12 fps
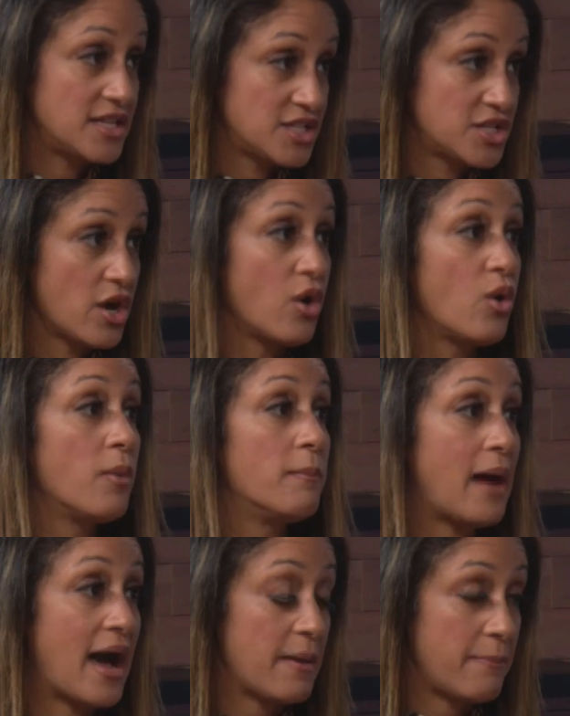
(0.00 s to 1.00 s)
And so
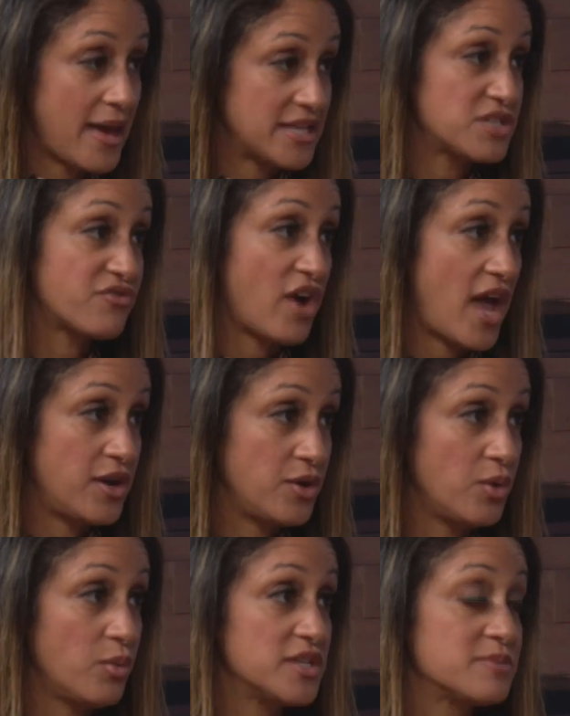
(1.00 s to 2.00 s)
my best friend,
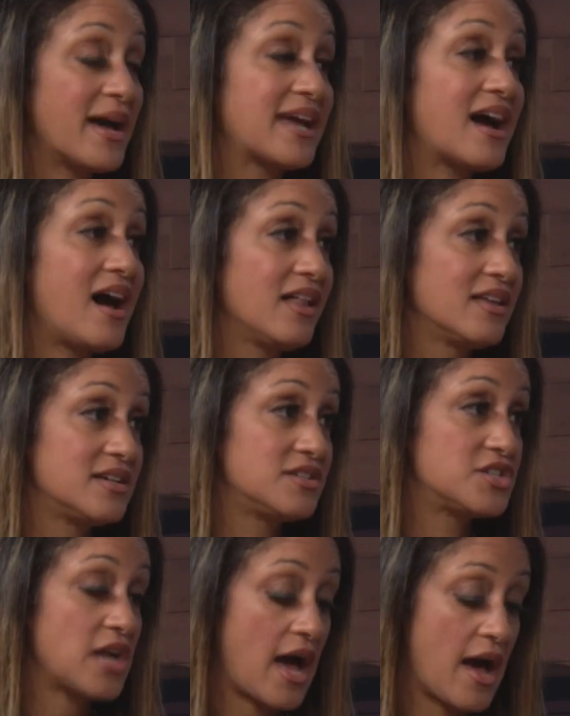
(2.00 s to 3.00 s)
who was my
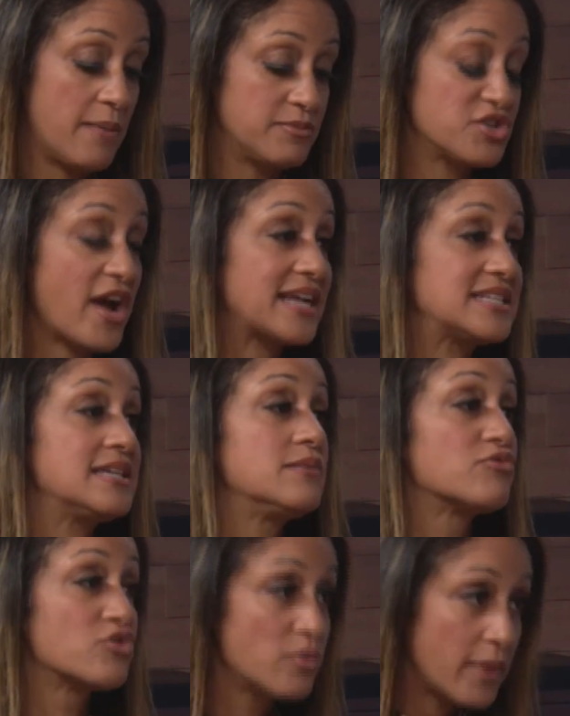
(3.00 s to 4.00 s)
college track
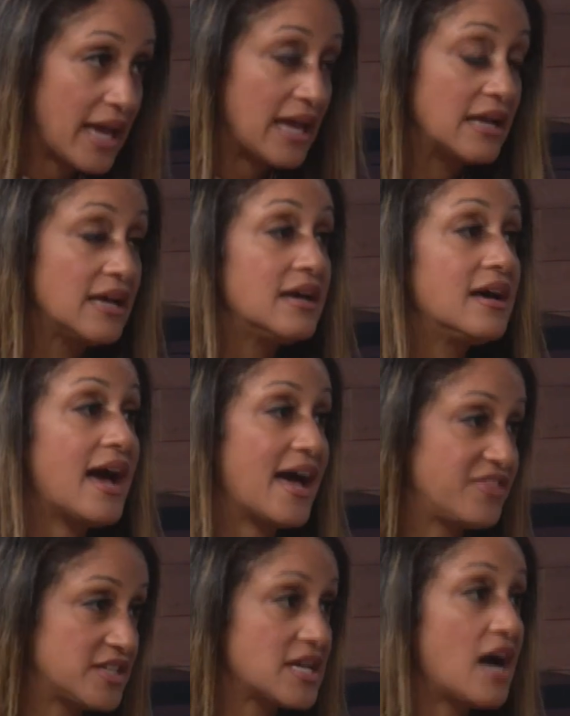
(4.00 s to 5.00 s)
team roommate
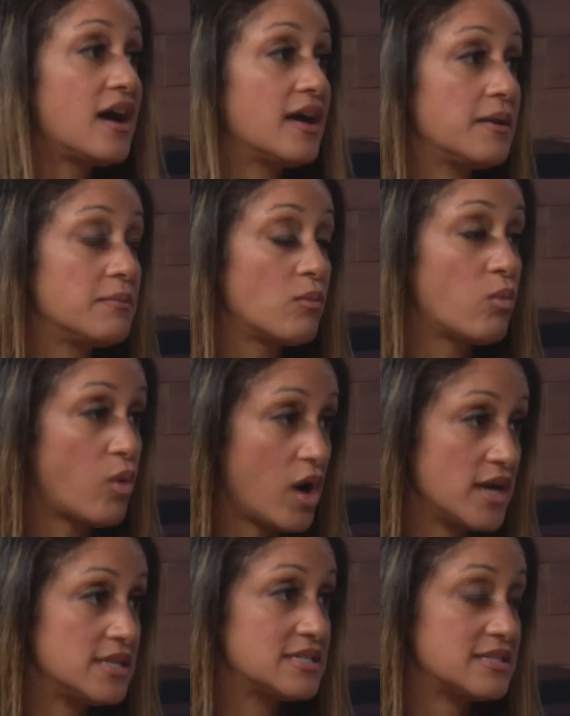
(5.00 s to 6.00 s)
at the time,
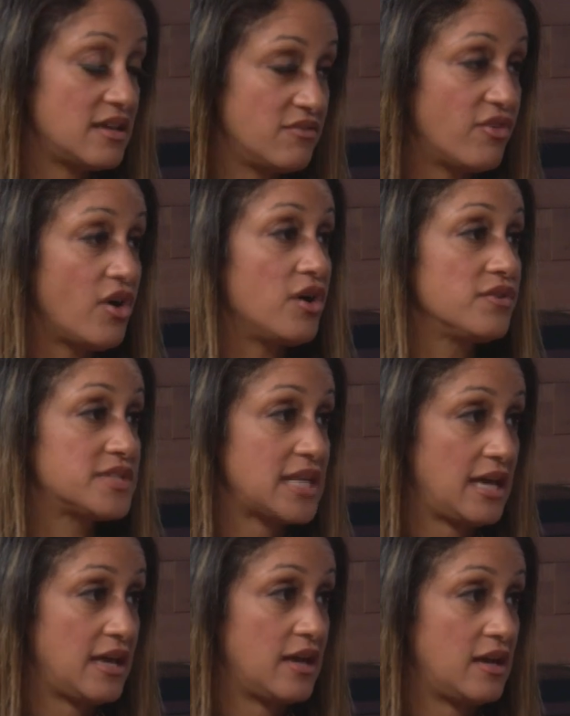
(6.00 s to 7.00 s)
was involved
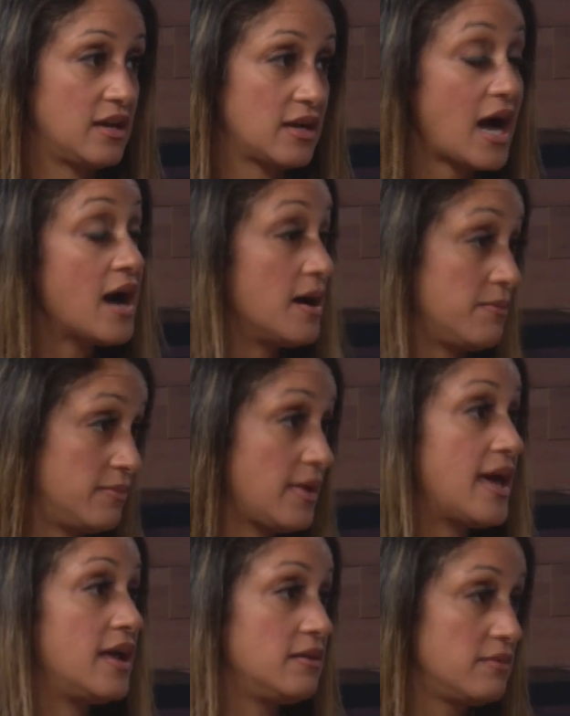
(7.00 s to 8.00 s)
in comm
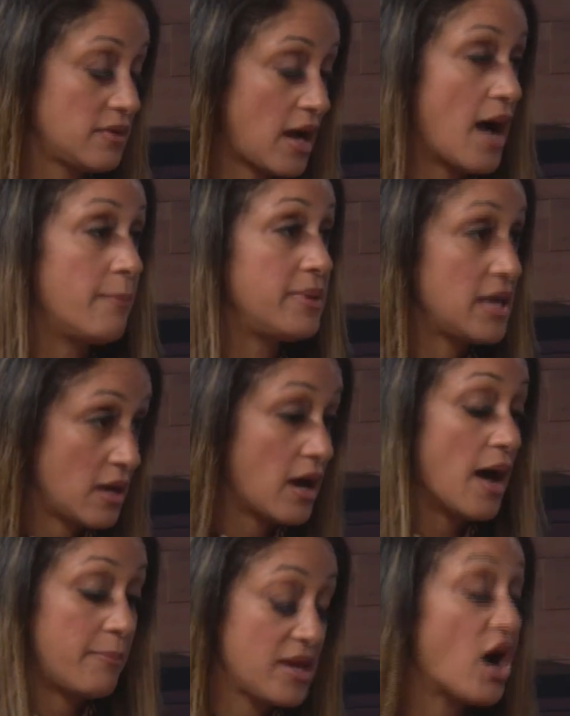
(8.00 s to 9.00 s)
and
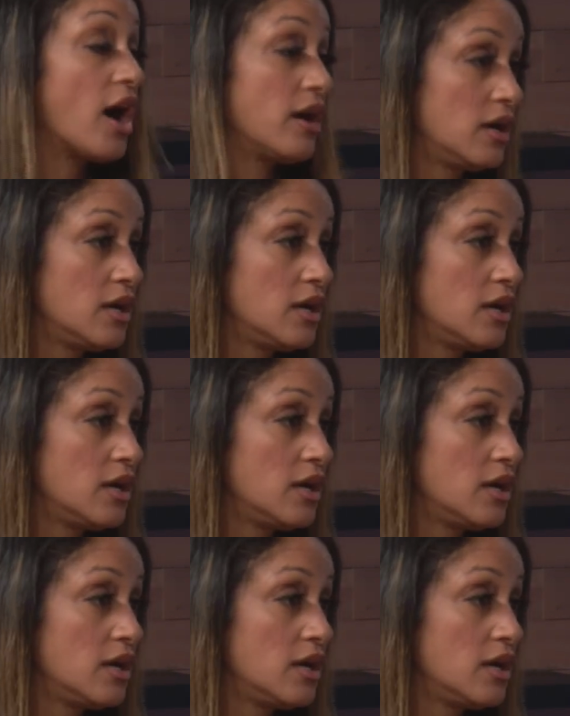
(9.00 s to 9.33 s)
PR.